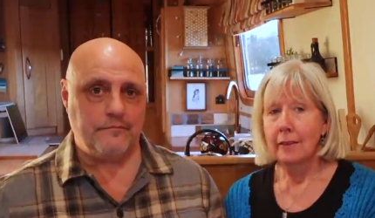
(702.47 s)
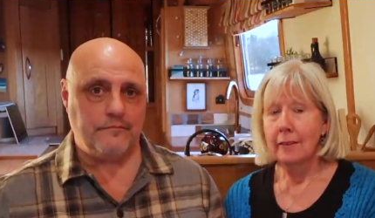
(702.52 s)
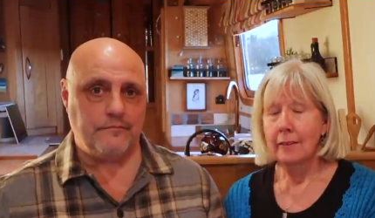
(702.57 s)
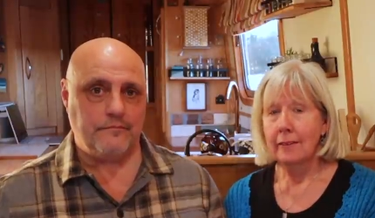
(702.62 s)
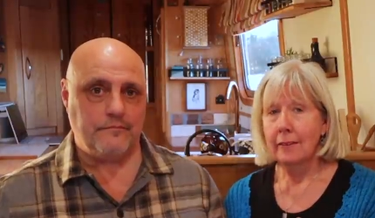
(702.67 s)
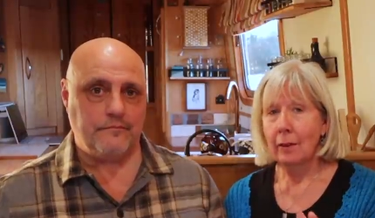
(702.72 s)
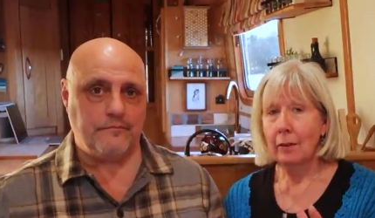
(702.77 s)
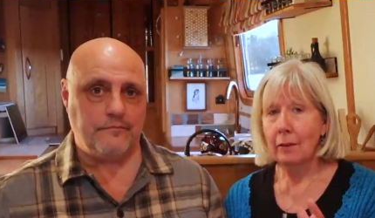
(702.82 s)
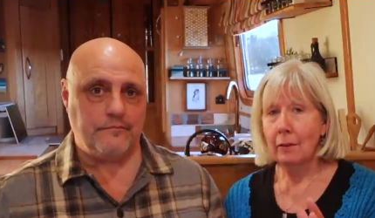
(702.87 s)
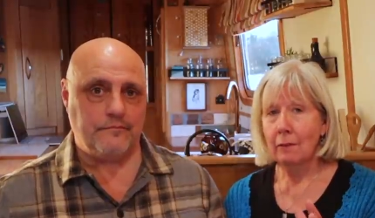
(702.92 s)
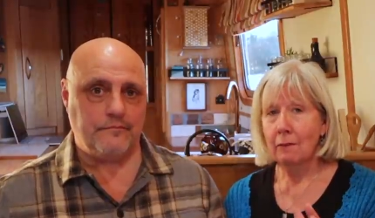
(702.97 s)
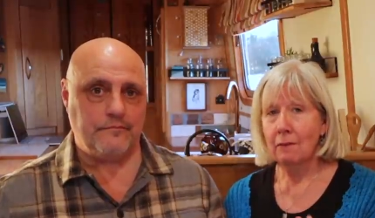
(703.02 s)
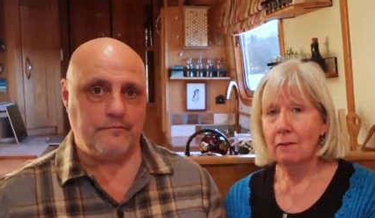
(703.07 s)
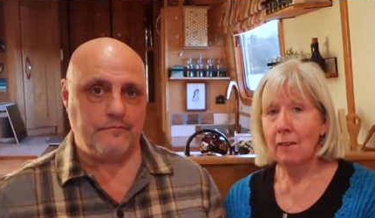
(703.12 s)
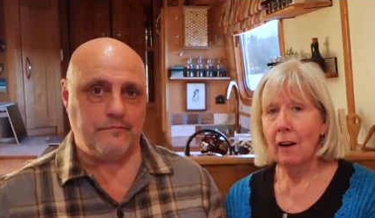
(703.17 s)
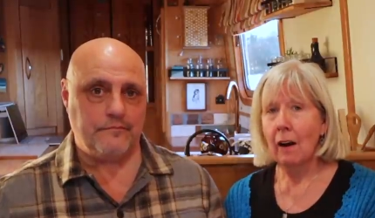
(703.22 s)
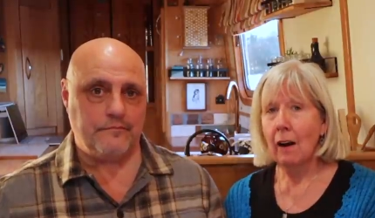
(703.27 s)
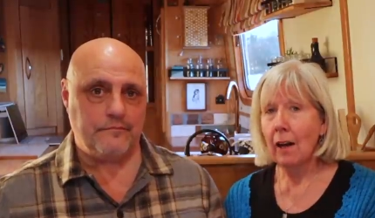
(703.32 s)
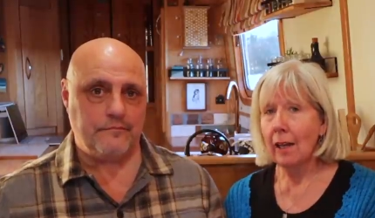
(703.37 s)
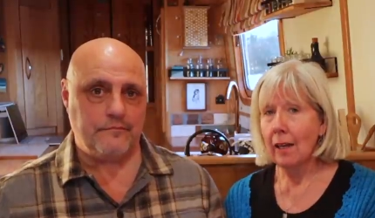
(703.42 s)
Speaker 1: So the
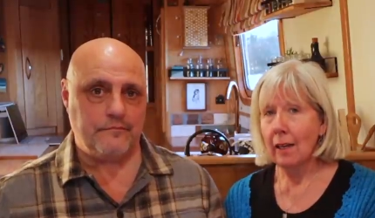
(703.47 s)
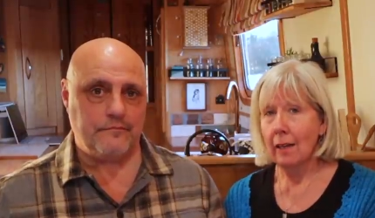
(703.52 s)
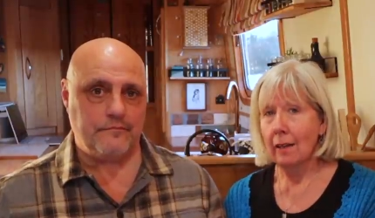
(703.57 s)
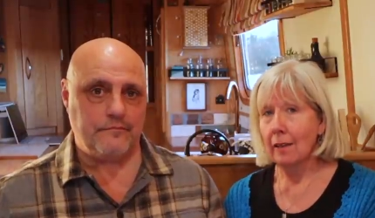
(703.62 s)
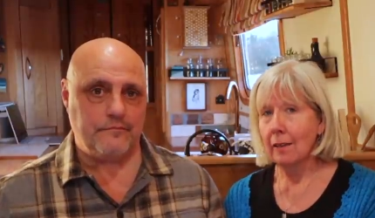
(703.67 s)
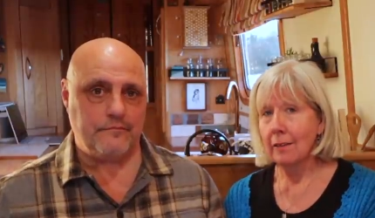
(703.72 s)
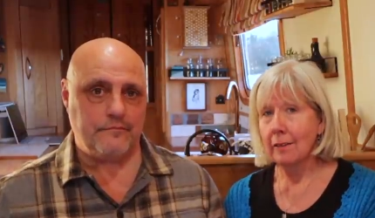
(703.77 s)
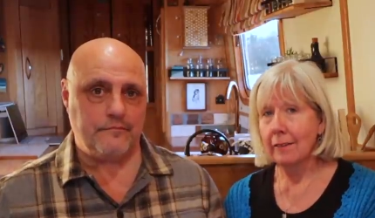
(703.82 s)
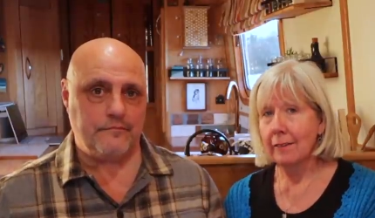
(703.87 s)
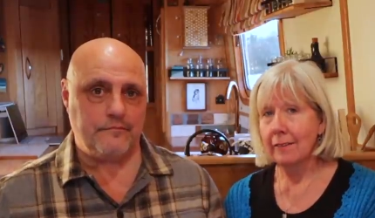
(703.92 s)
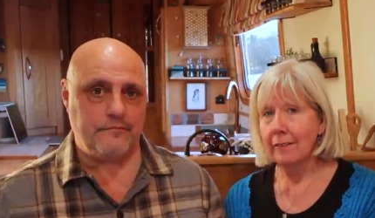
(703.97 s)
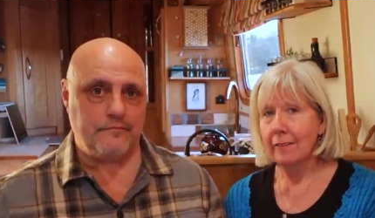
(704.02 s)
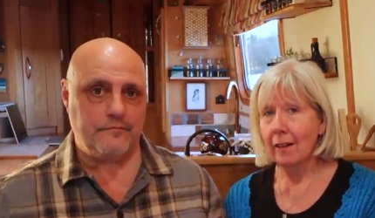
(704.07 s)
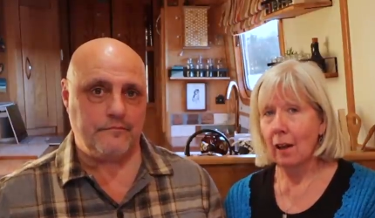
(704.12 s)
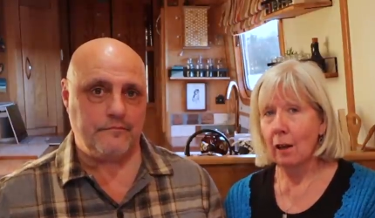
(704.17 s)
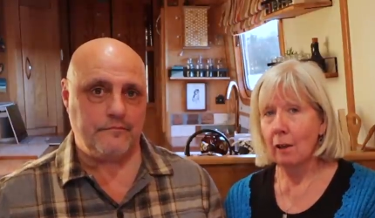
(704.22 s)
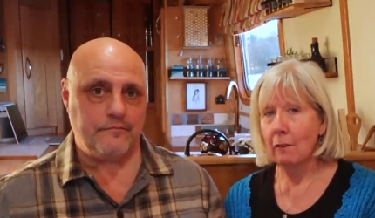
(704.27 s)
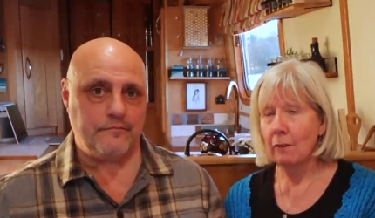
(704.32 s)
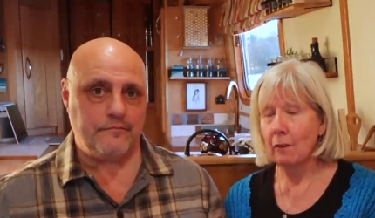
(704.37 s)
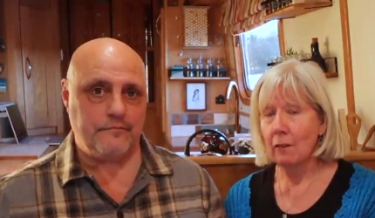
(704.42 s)
fire and the
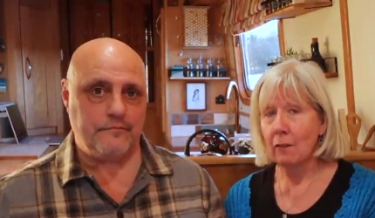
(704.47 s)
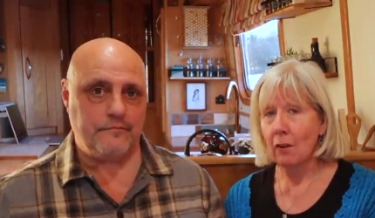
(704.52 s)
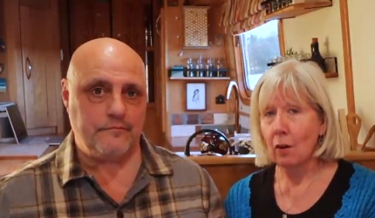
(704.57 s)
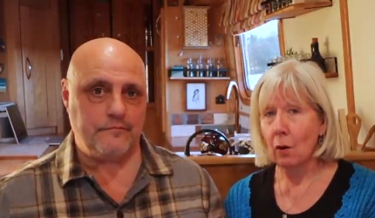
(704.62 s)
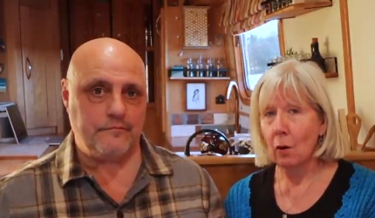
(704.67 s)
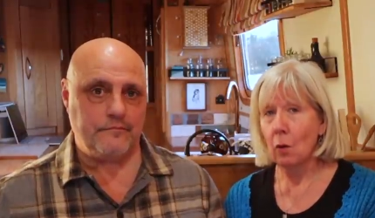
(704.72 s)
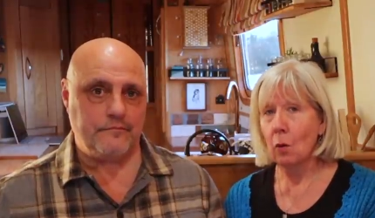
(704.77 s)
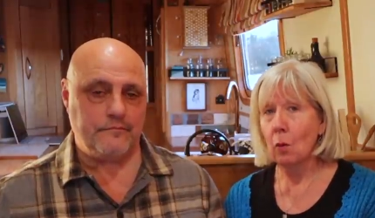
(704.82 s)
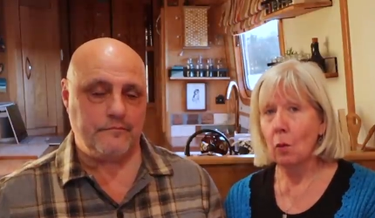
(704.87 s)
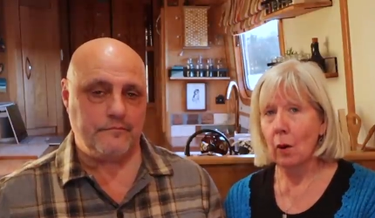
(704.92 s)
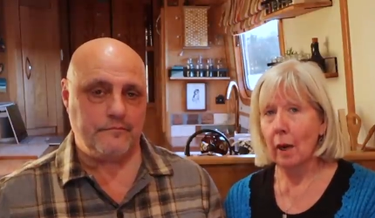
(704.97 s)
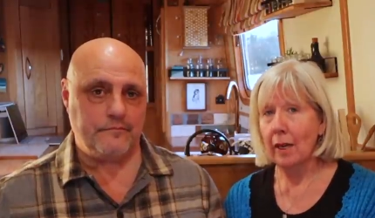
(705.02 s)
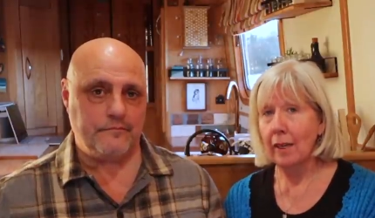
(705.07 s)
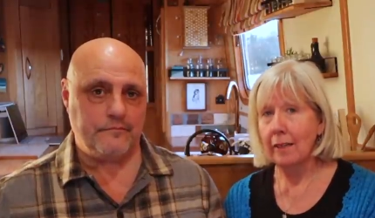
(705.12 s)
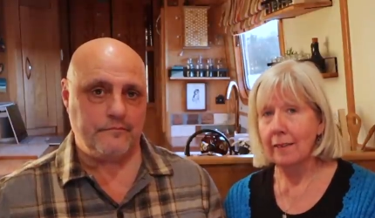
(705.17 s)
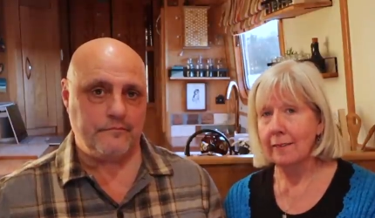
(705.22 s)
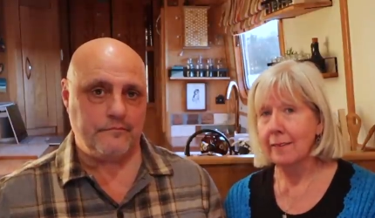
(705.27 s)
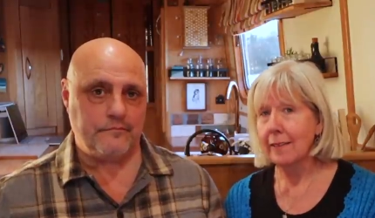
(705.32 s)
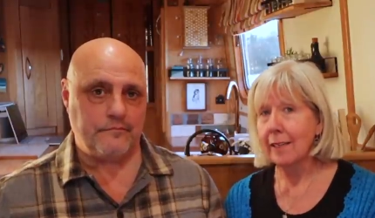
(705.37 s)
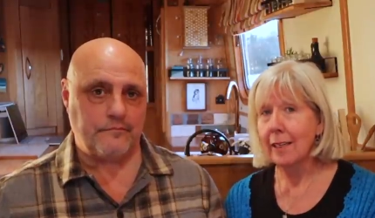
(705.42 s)
stove have
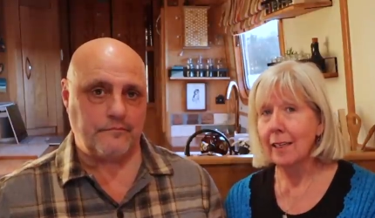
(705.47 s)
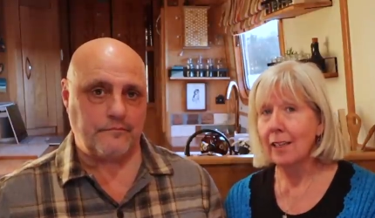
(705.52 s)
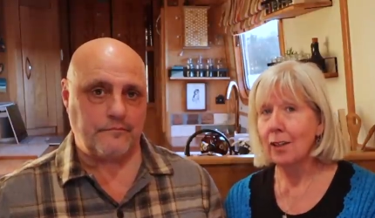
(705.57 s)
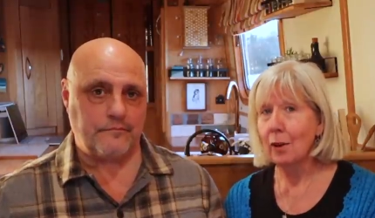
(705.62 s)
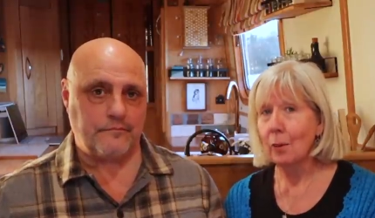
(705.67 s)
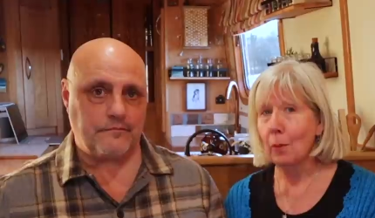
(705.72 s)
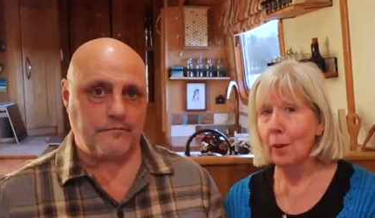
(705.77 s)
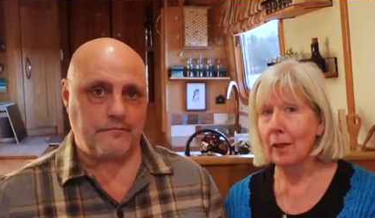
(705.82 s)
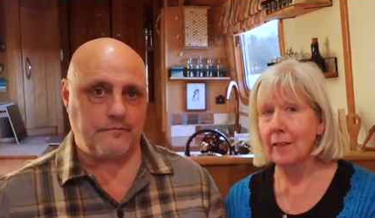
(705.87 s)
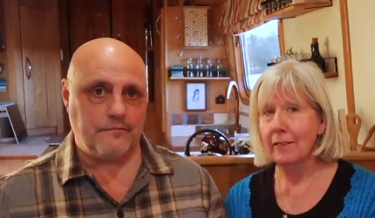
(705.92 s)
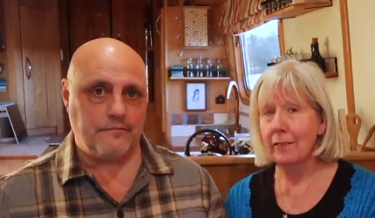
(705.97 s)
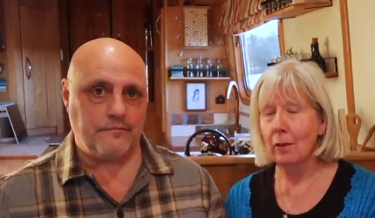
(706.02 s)
always, nearly always,